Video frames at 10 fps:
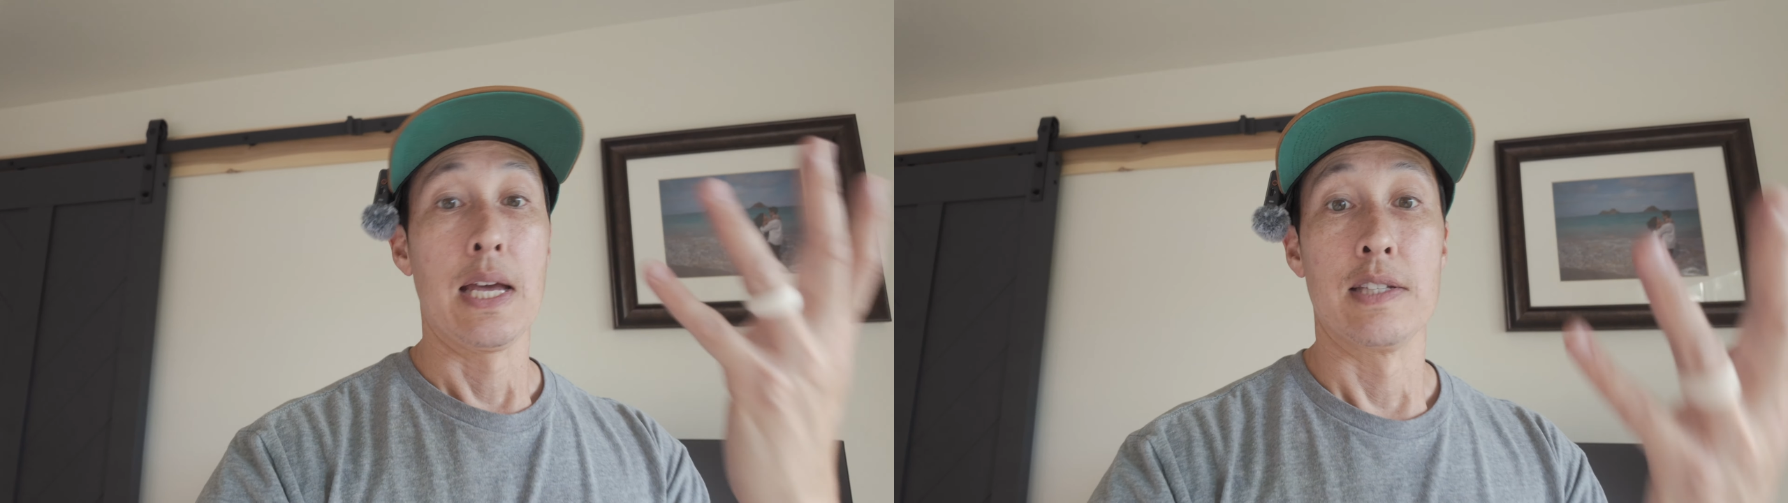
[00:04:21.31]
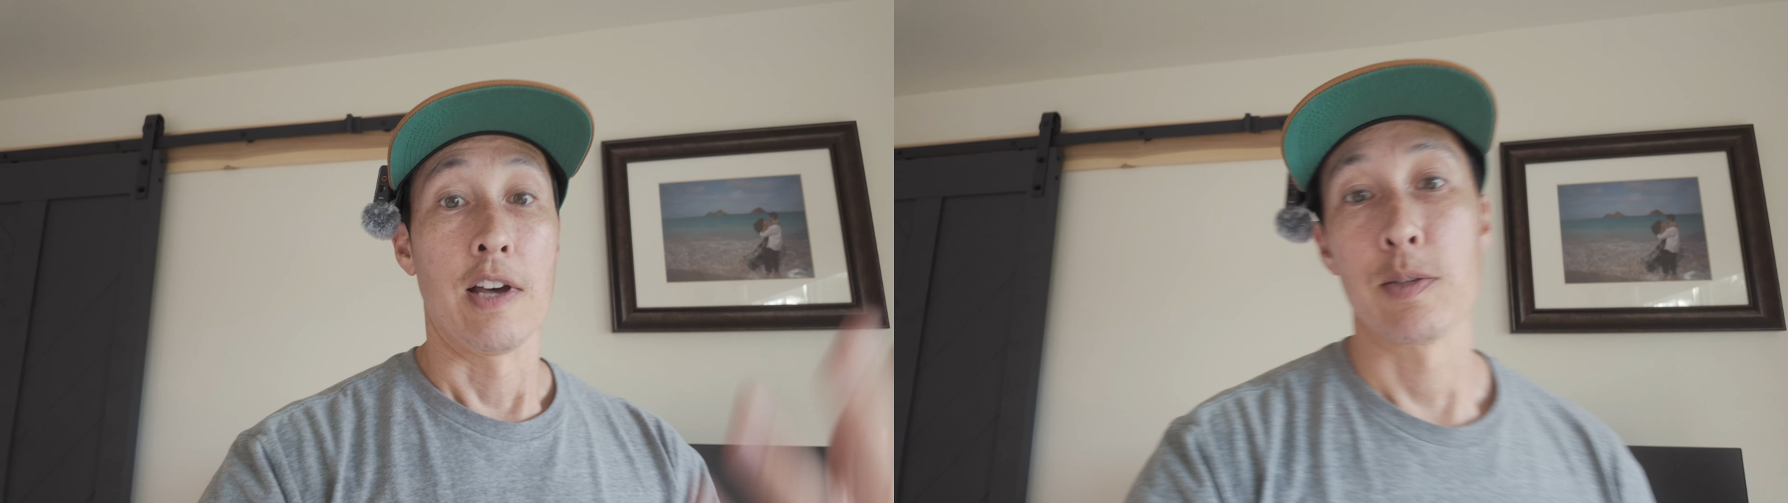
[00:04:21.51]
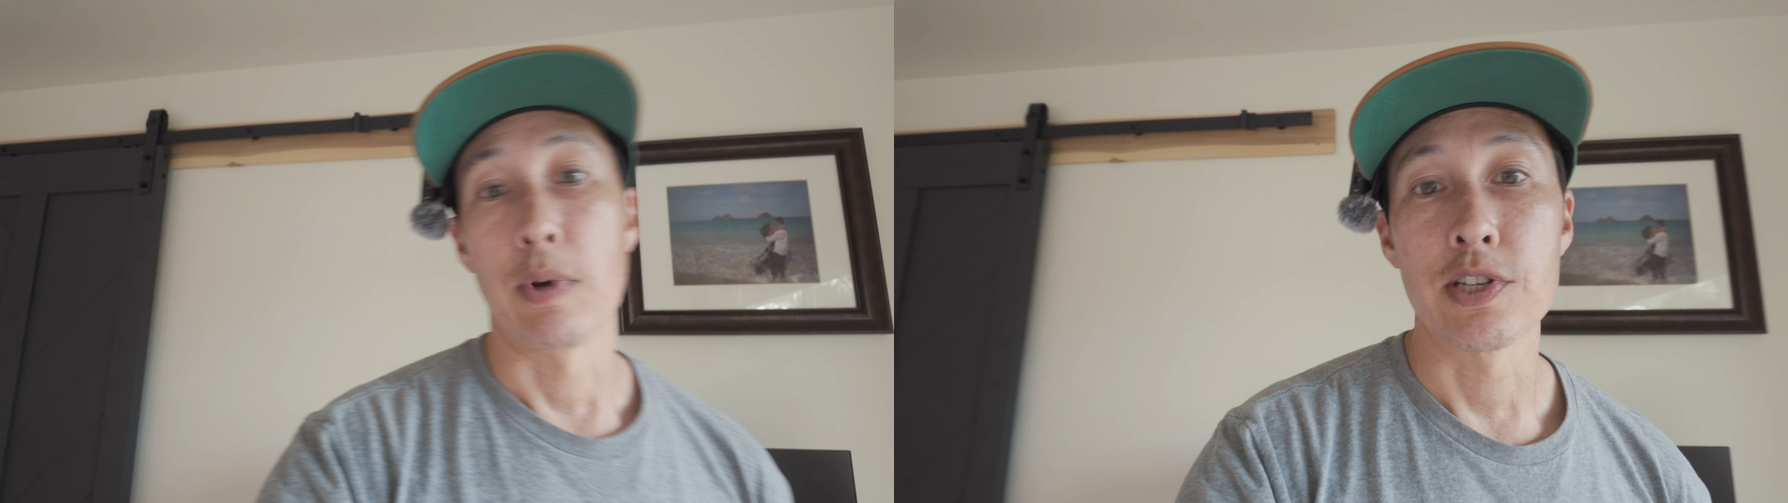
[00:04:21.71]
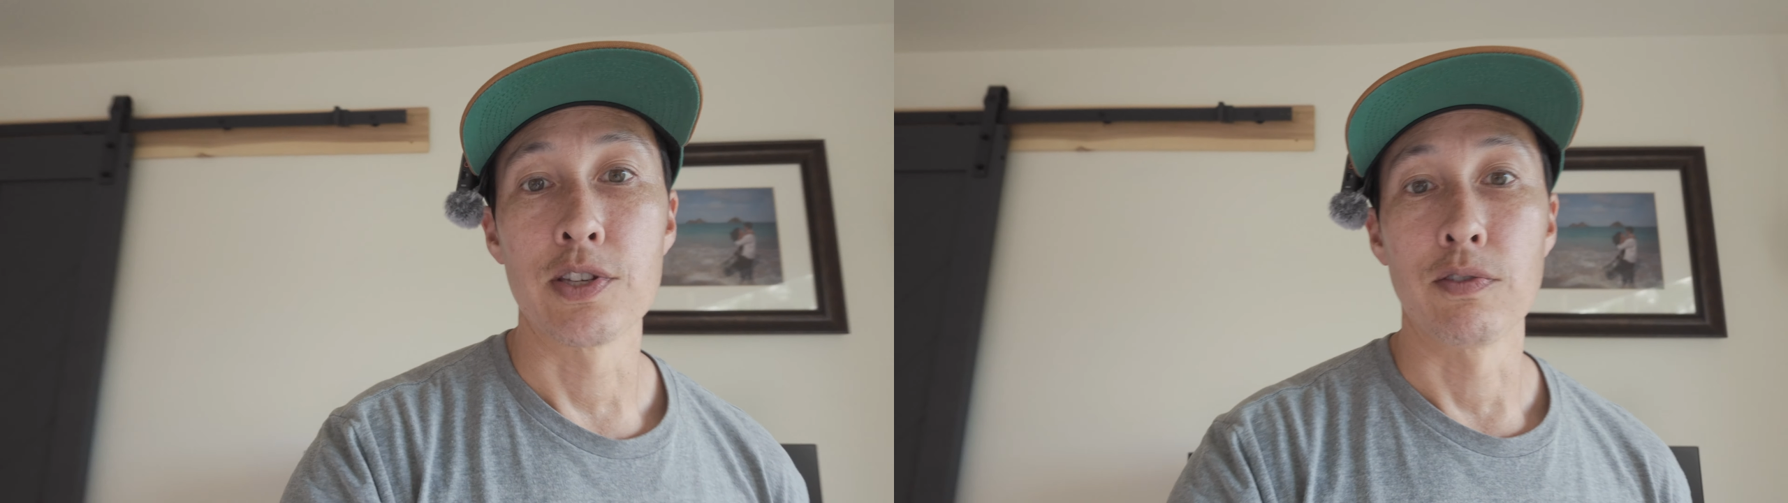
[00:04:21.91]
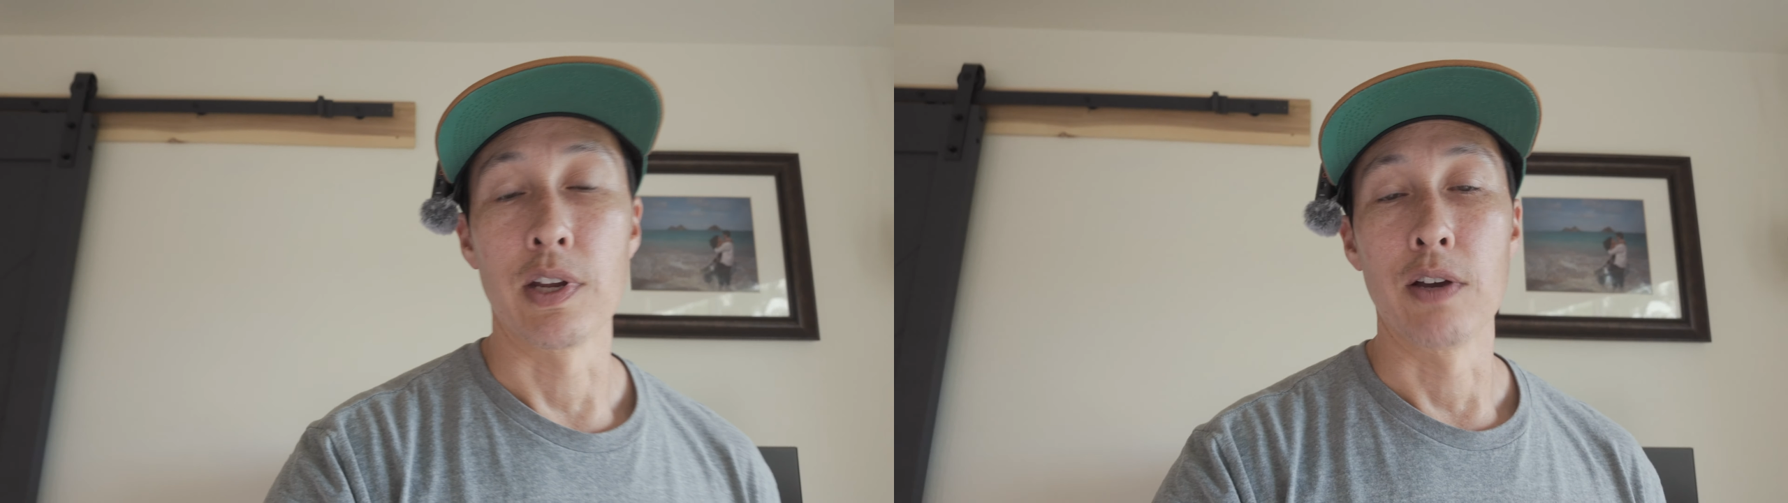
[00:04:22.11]
is not as much
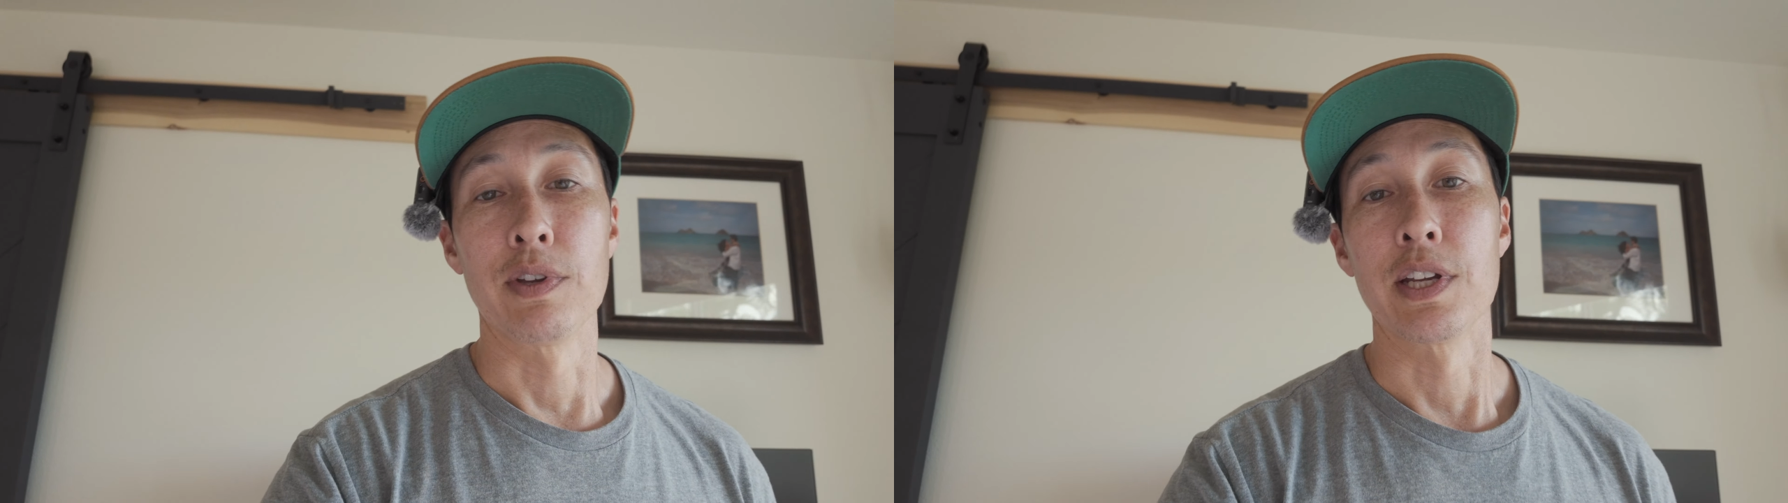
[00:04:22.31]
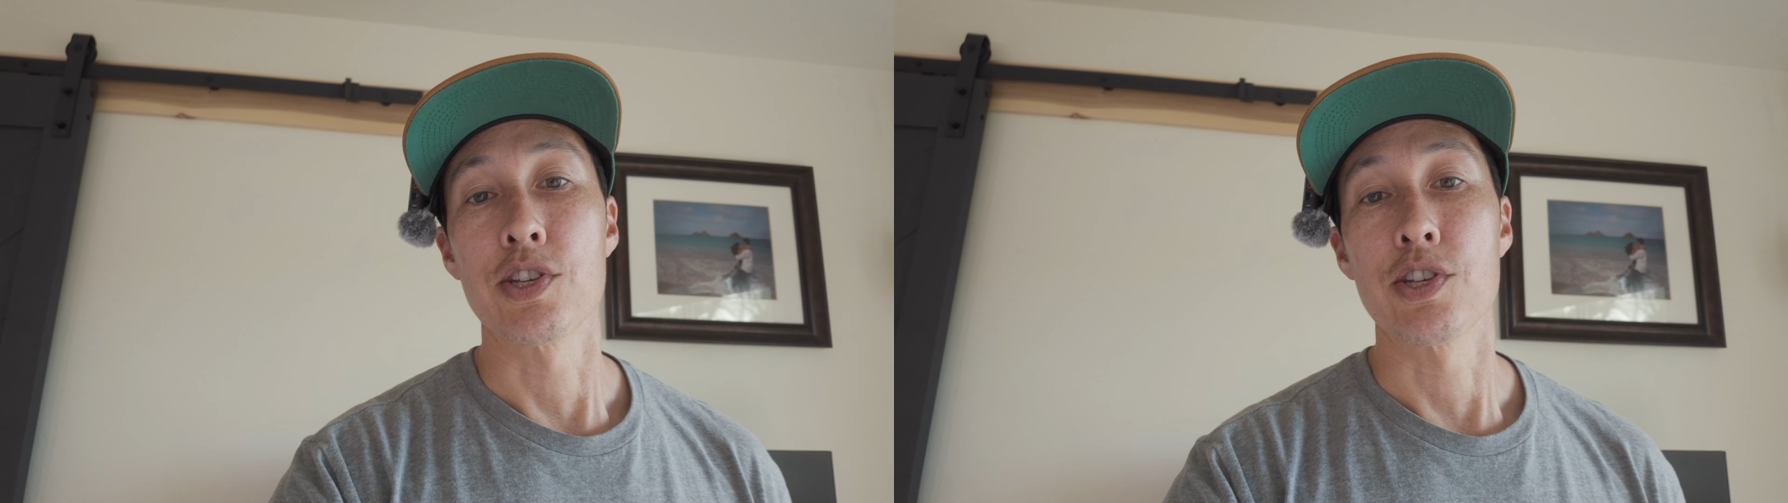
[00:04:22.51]
of an